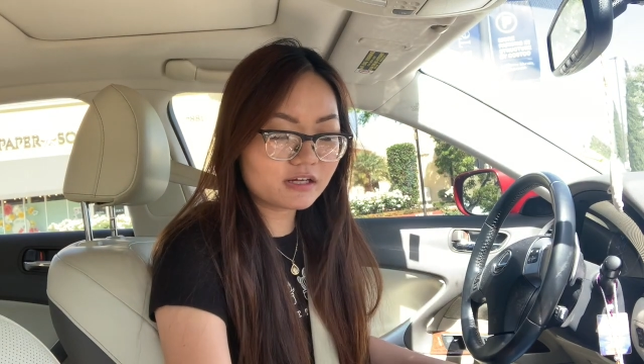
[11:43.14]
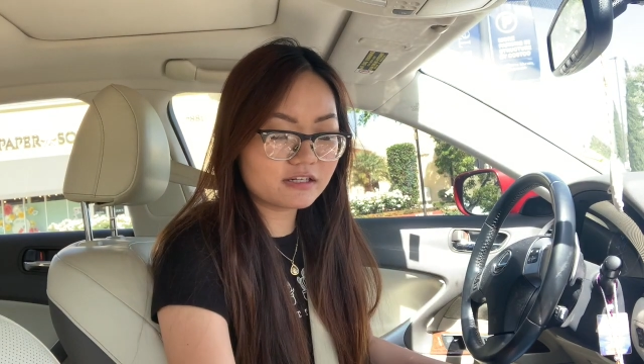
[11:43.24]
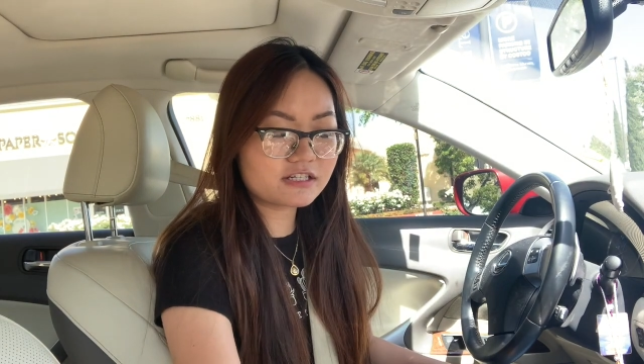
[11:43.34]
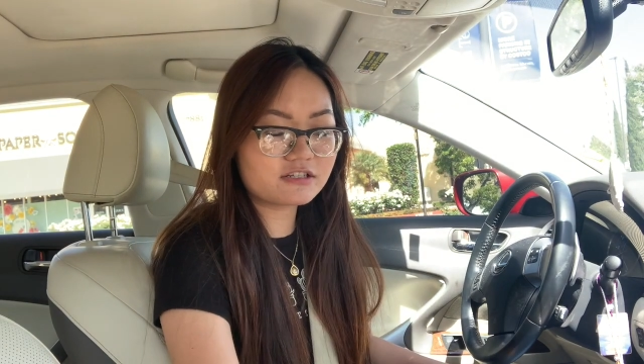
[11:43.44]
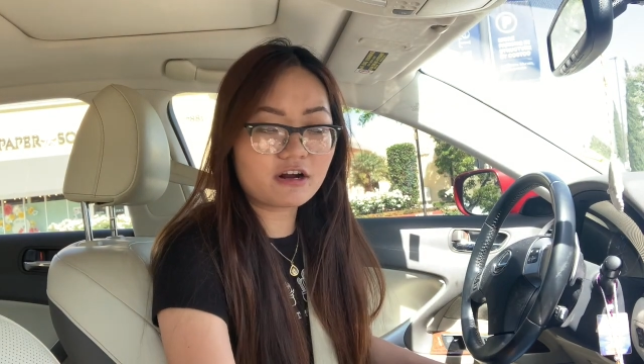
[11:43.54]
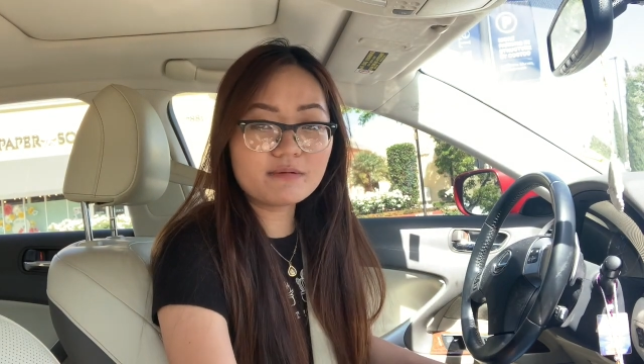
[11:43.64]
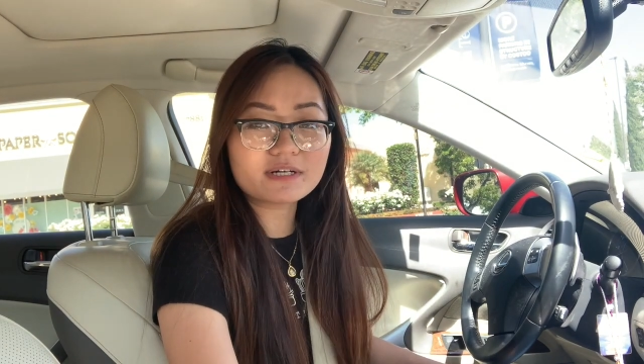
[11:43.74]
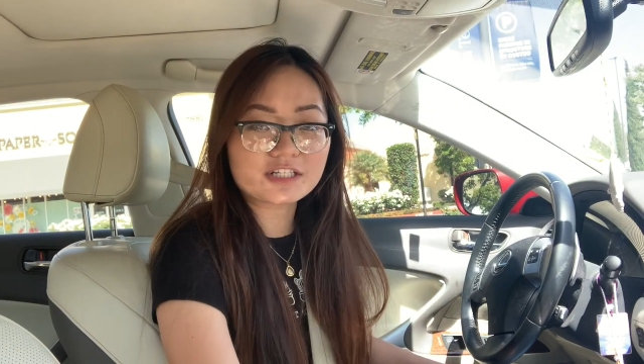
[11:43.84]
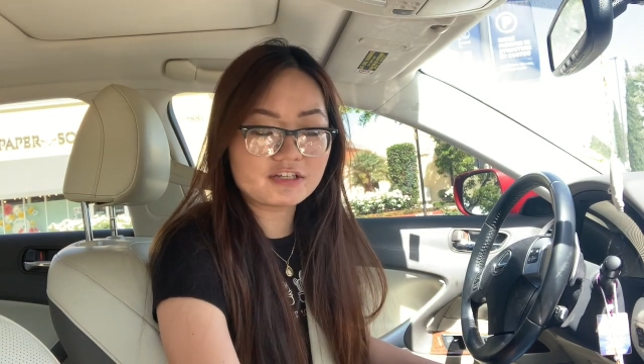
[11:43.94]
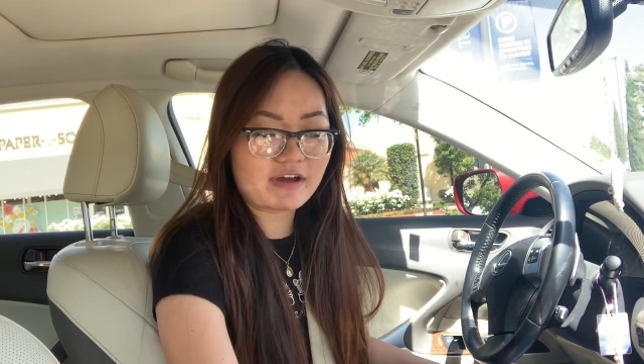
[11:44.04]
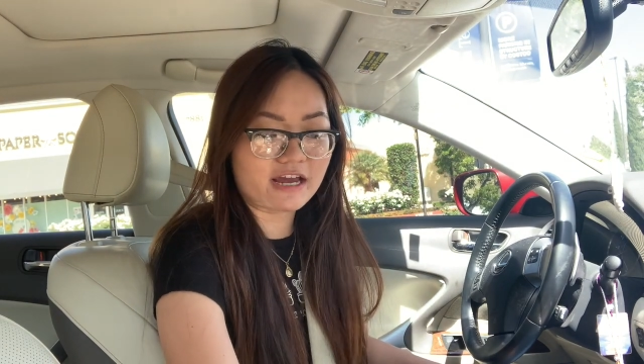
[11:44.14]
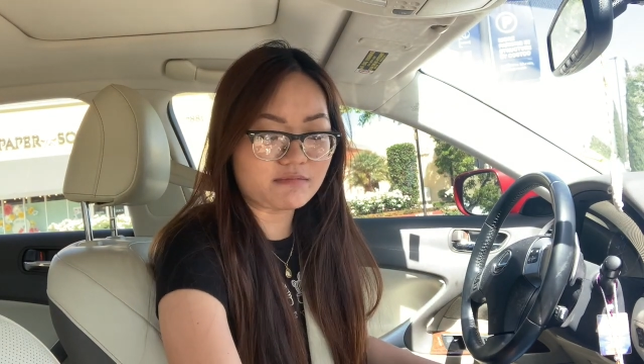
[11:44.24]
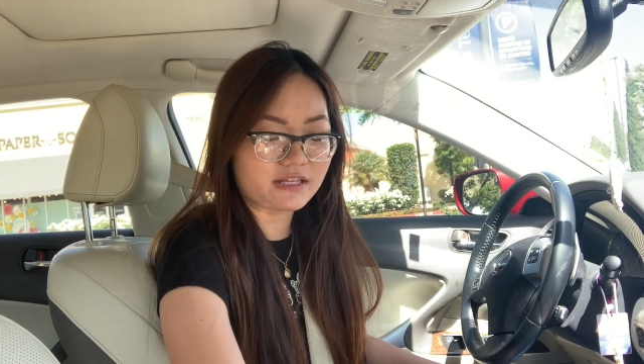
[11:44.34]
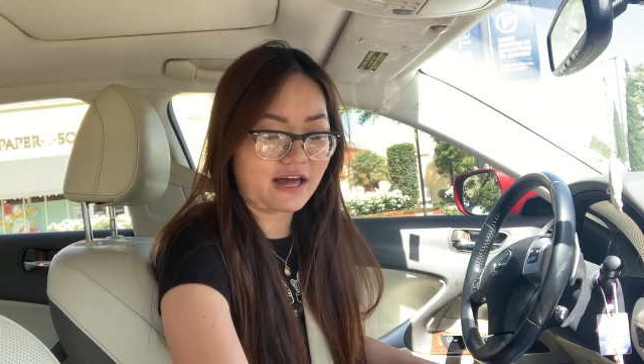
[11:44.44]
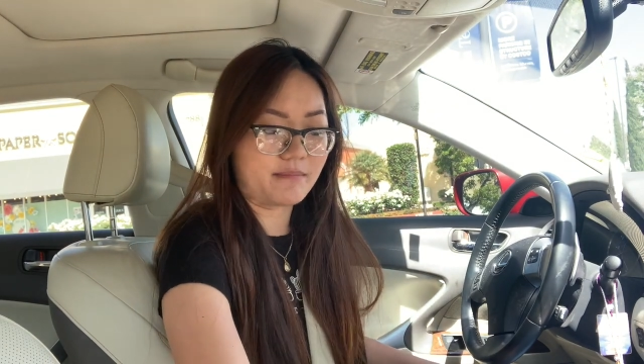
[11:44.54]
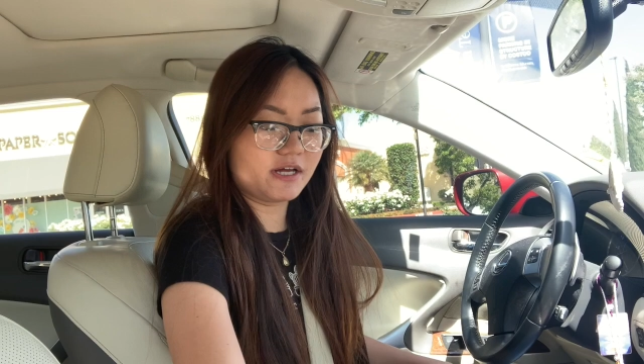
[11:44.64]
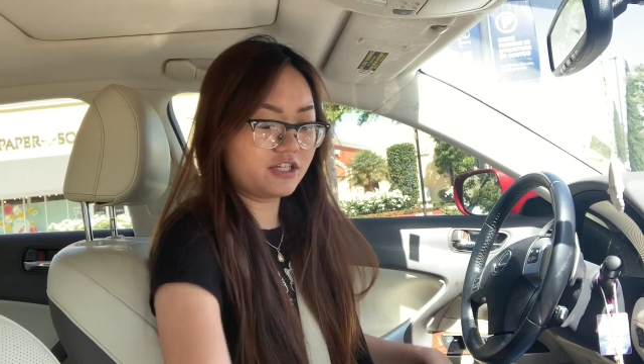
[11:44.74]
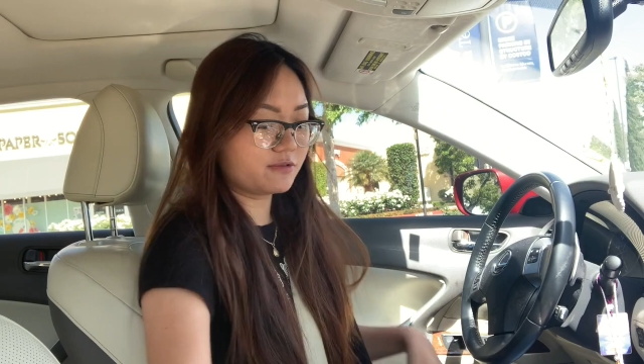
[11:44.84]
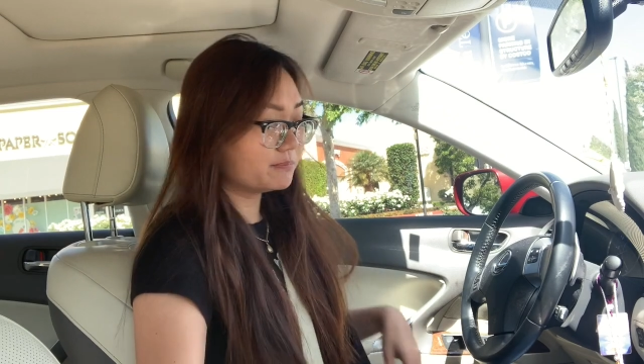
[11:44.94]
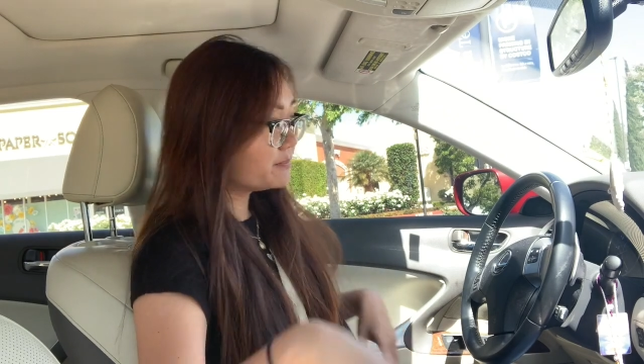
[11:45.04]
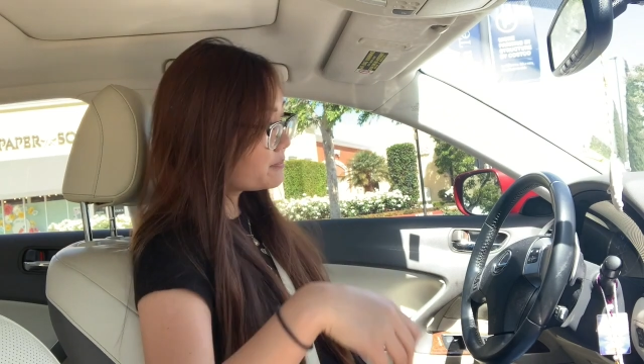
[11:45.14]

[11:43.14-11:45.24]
Like, Starbucks, you hate me that much?